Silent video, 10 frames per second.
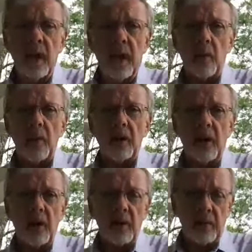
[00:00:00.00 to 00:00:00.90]
I want to
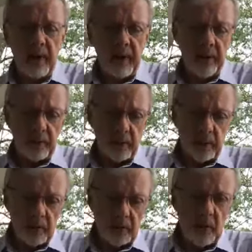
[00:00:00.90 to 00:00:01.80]
talk about
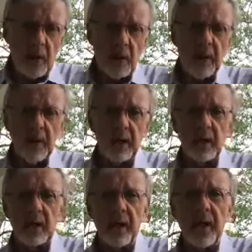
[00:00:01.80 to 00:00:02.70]
the, the walking in the
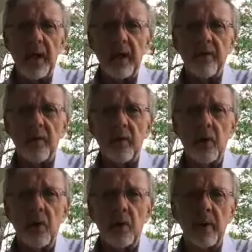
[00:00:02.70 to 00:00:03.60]
light for a
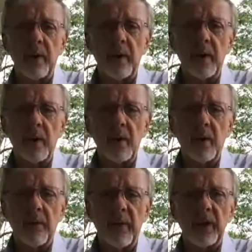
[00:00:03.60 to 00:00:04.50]
moment.
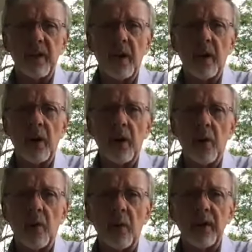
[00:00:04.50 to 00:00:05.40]
That's our
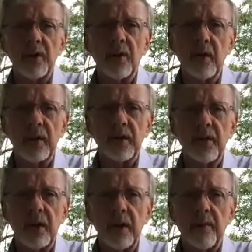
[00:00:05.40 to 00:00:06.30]
goal as a
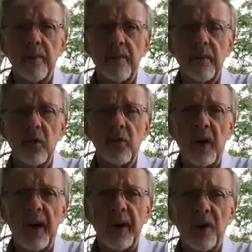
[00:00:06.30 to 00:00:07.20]
Christian to
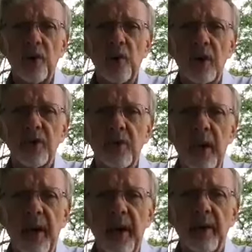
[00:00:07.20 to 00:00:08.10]
try and do what's
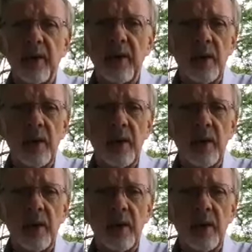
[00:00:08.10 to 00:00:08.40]
right.